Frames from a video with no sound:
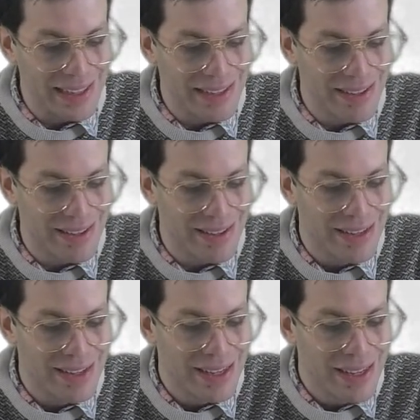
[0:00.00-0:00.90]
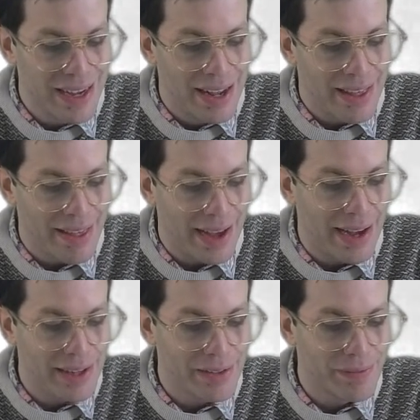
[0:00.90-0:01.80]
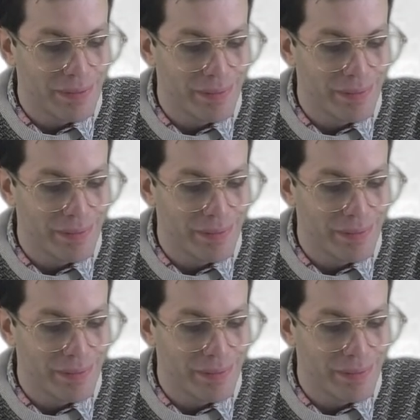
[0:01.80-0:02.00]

is that